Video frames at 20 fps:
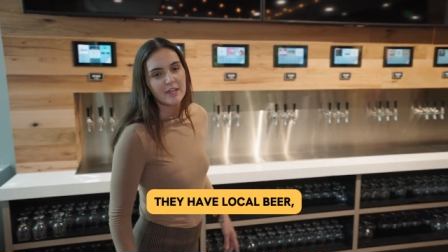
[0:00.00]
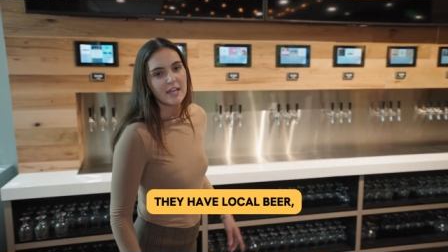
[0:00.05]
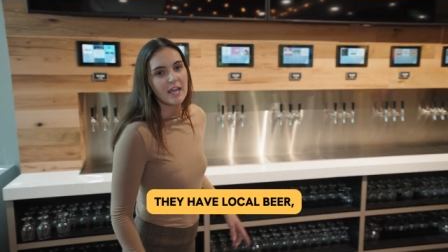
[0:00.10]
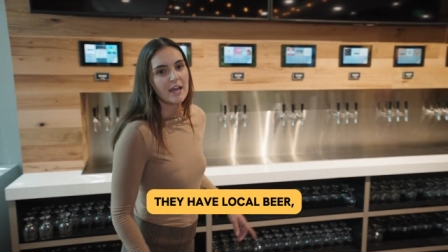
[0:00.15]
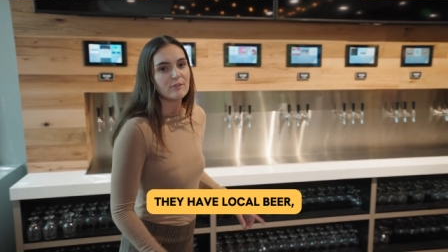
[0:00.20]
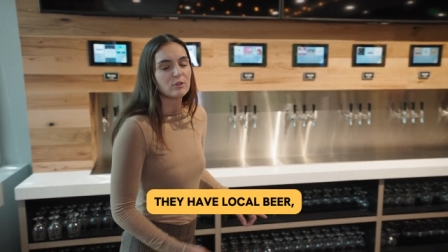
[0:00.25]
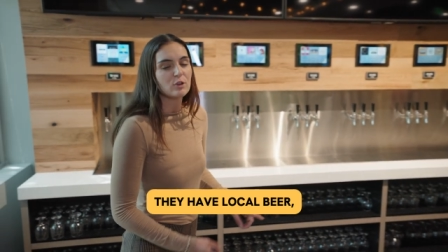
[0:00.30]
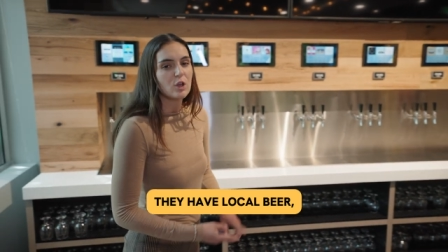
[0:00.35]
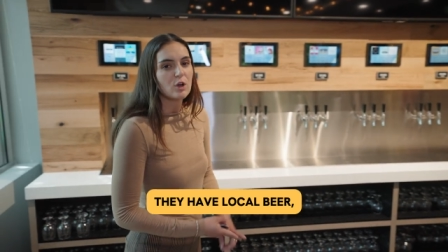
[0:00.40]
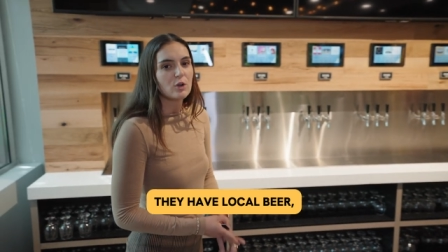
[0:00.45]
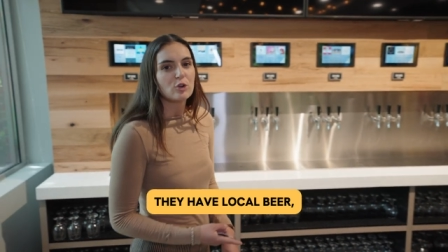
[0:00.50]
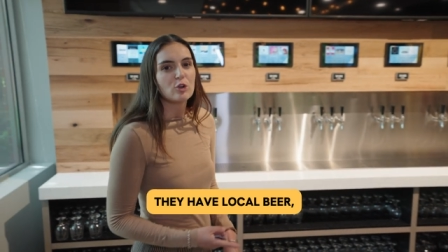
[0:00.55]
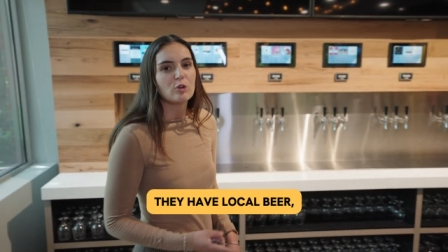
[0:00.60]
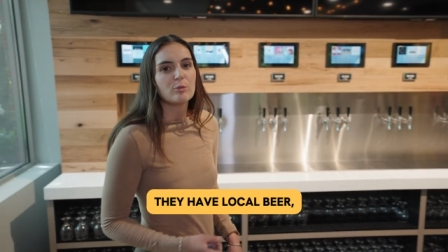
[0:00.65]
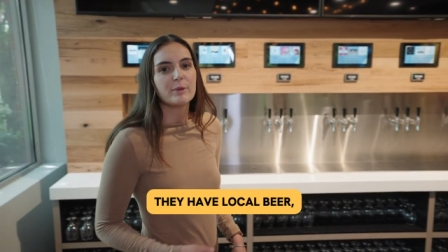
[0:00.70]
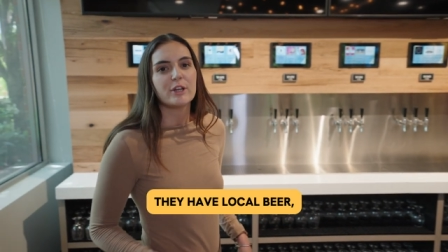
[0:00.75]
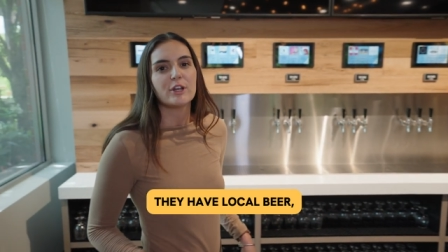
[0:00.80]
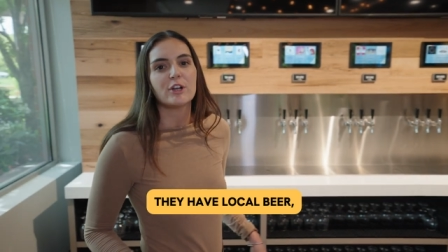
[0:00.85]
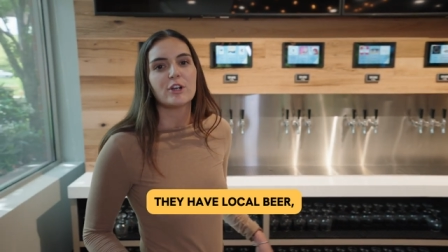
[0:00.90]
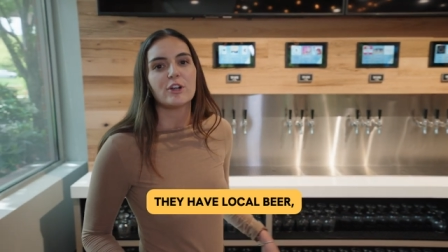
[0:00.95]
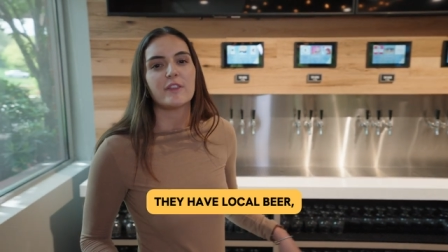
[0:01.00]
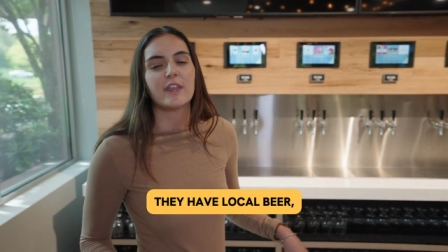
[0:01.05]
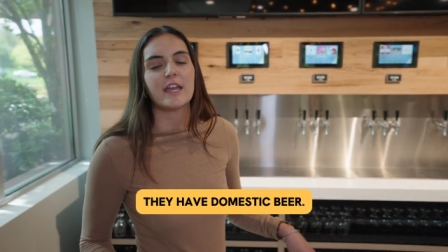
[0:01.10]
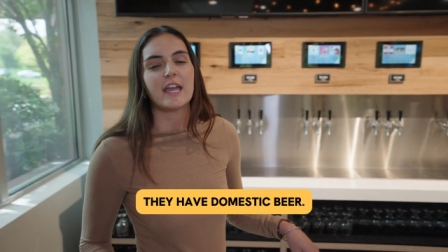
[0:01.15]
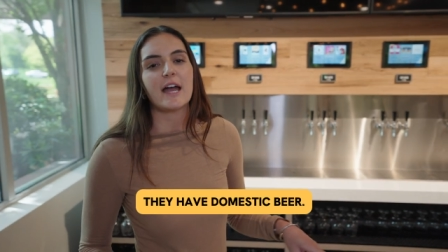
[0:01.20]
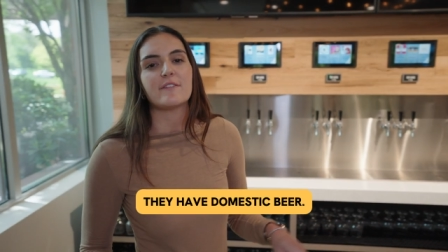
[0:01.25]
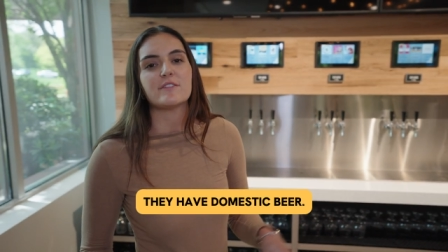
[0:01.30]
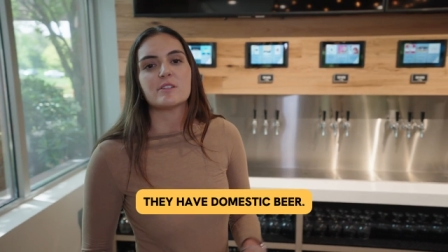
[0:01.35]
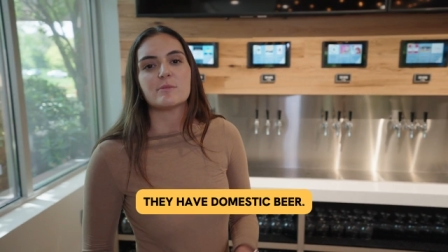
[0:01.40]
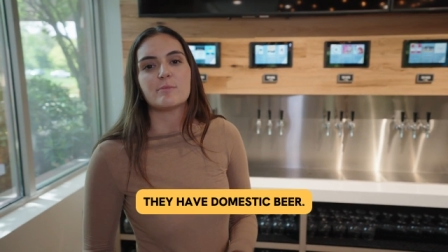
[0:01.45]
They have local beer,
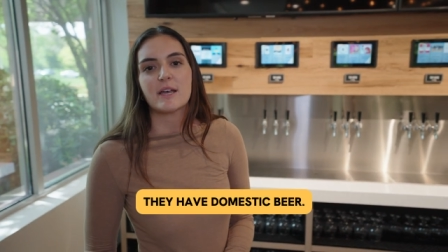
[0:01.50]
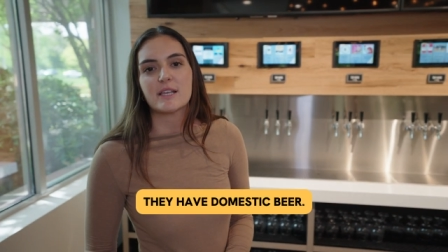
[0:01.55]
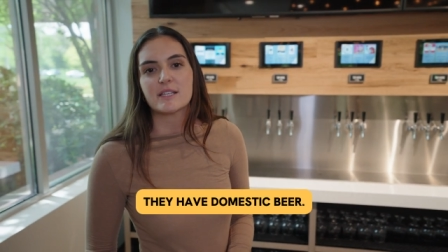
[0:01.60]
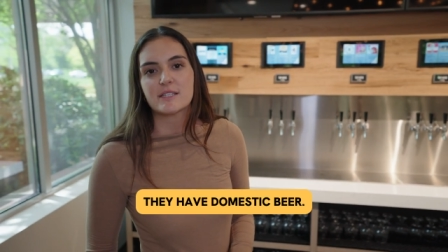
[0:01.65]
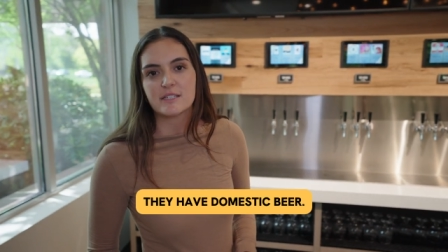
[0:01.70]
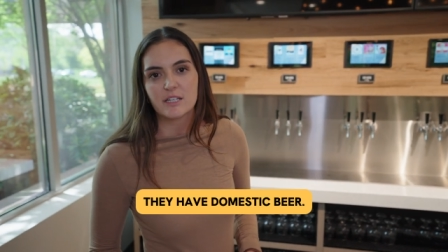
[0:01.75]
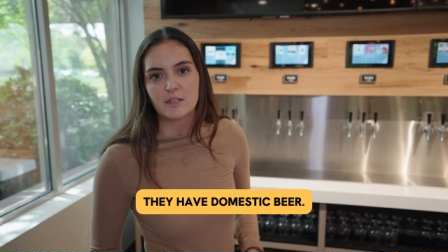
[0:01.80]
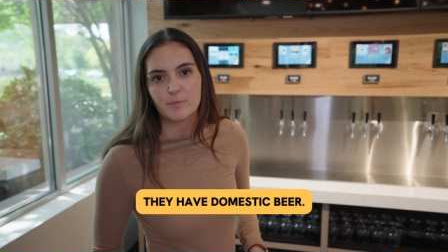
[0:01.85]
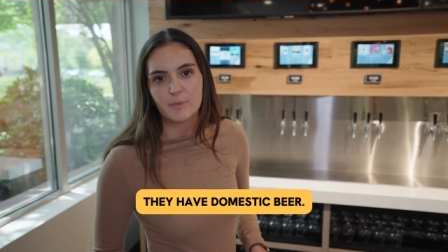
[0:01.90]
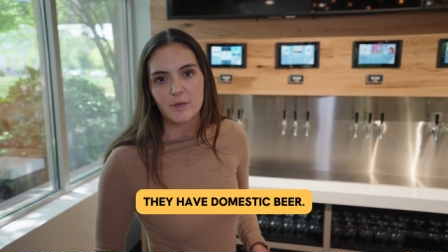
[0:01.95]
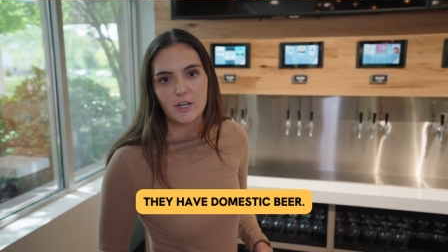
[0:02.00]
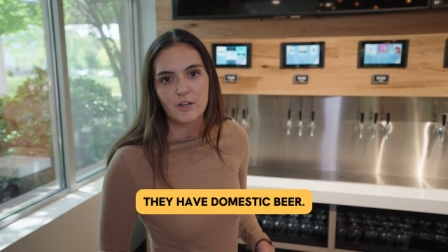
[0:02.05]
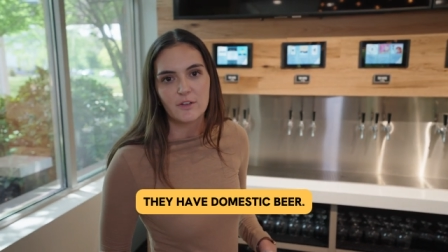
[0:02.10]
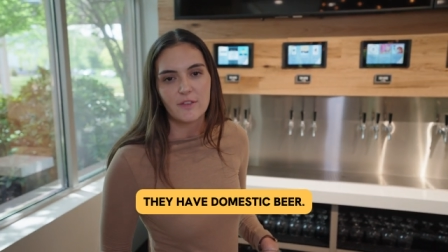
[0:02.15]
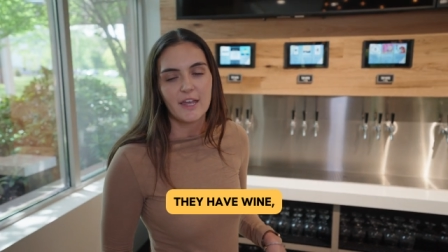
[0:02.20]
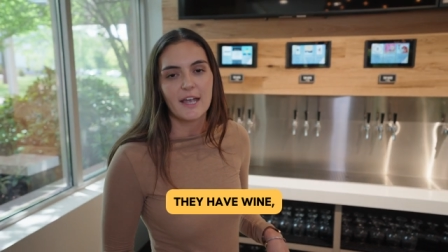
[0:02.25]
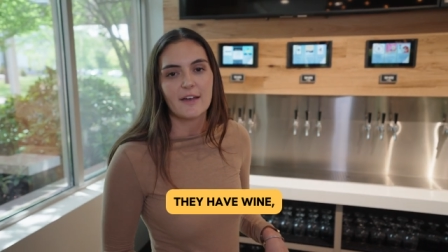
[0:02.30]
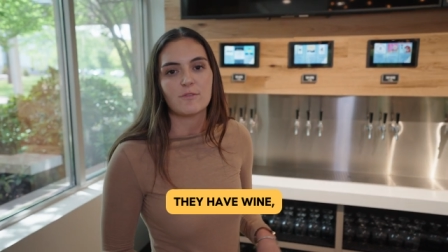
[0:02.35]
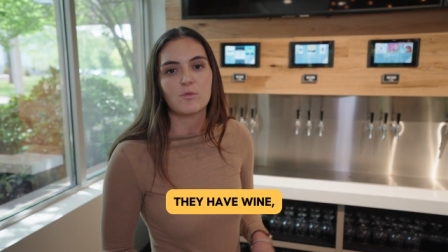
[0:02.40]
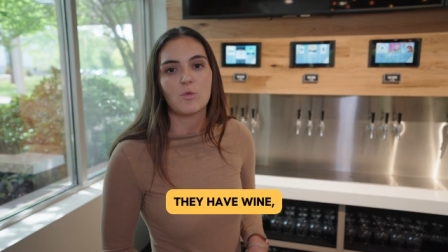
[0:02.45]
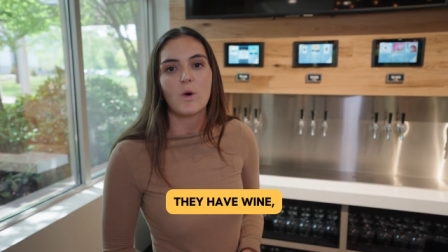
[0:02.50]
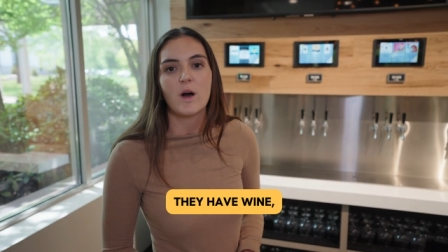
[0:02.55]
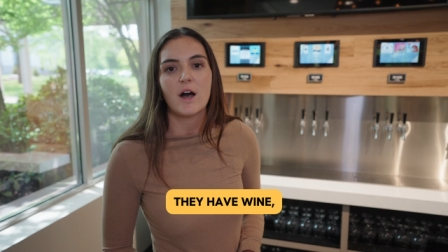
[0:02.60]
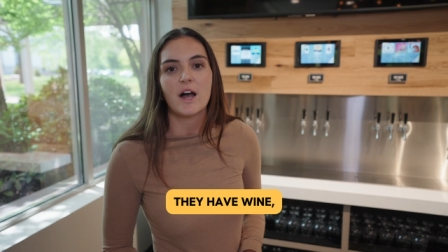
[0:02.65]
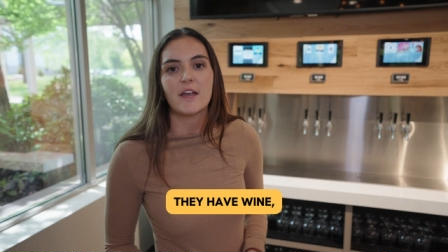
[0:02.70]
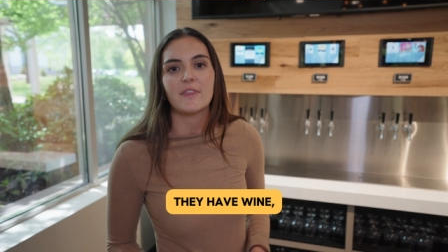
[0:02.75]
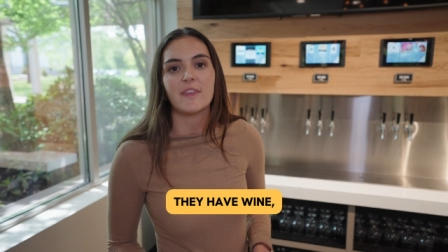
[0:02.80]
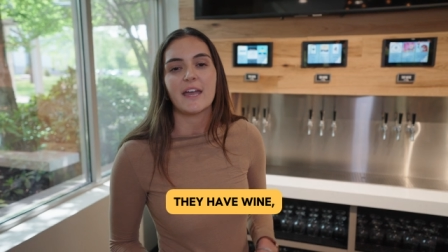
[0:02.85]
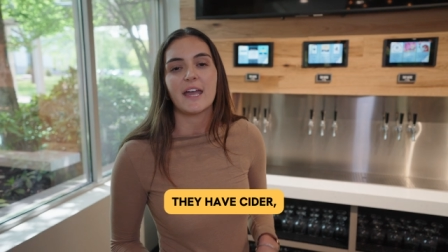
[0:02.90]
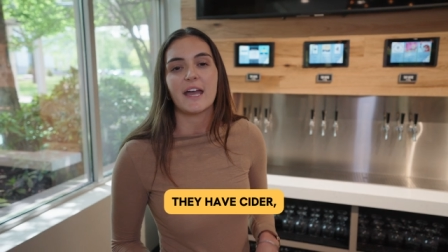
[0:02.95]
they have domestic beer, they have
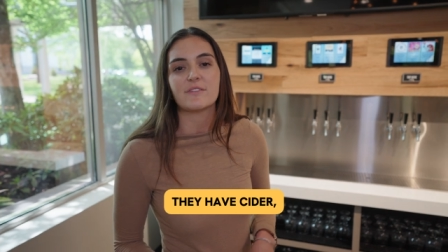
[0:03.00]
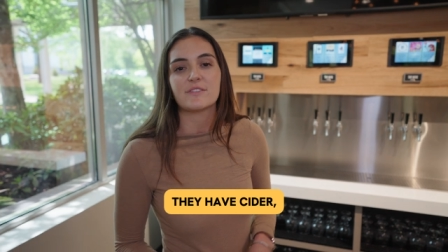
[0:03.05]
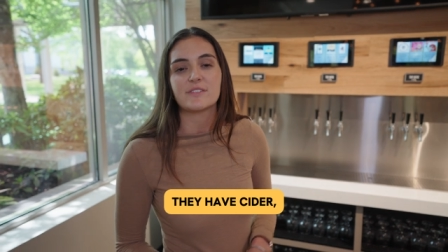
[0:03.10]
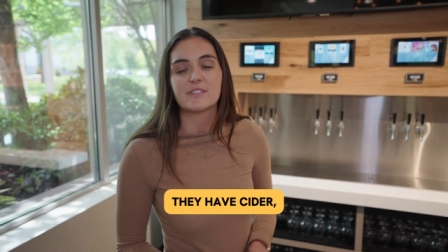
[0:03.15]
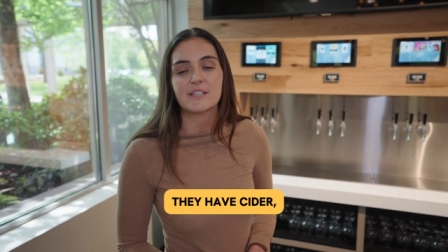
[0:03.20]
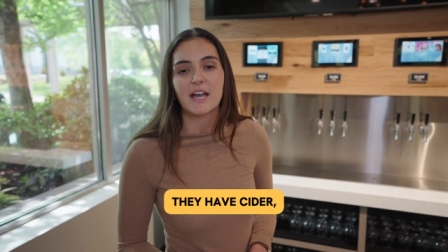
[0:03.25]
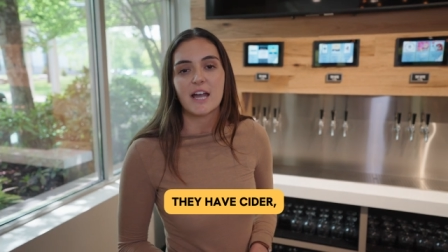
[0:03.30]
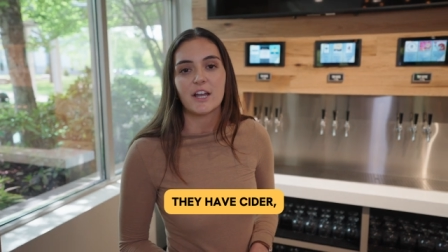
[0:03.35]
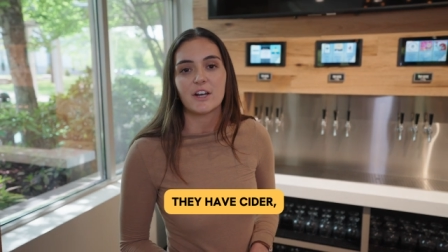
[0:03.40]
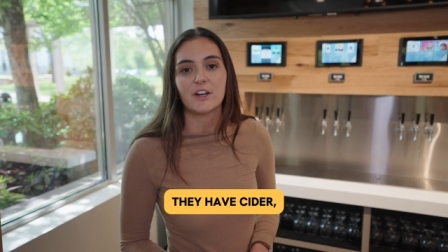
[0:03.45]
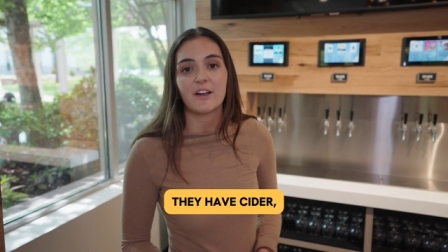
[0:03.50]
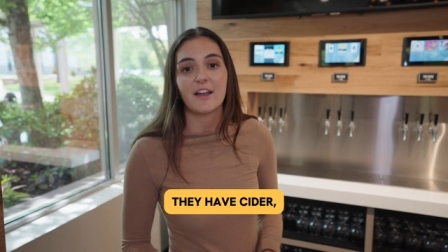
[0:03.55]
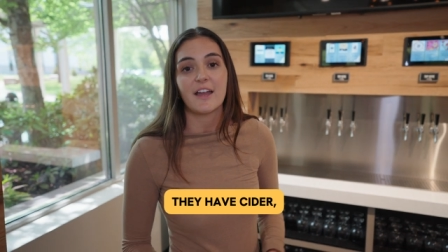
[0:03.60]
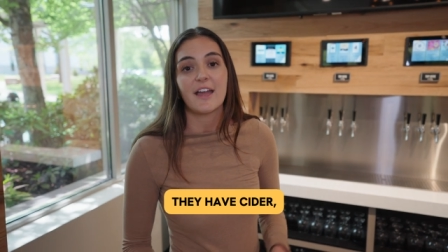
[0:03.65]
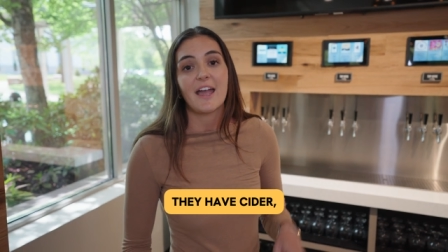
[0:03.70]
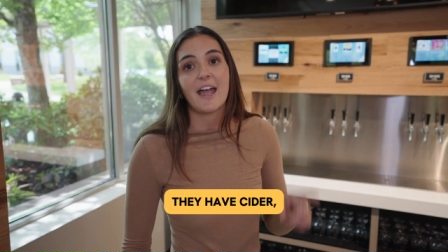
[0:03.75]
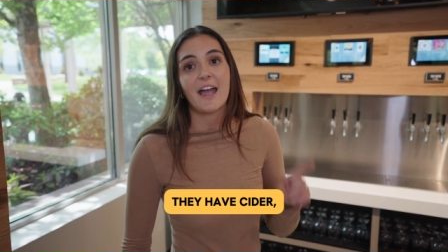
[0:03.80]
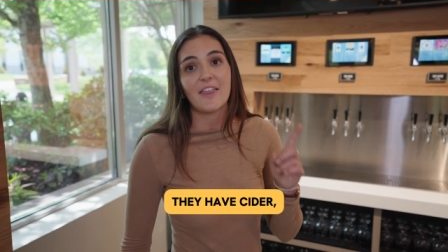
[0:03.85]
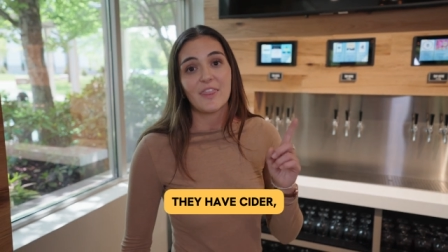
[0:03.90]
wine, they have cider,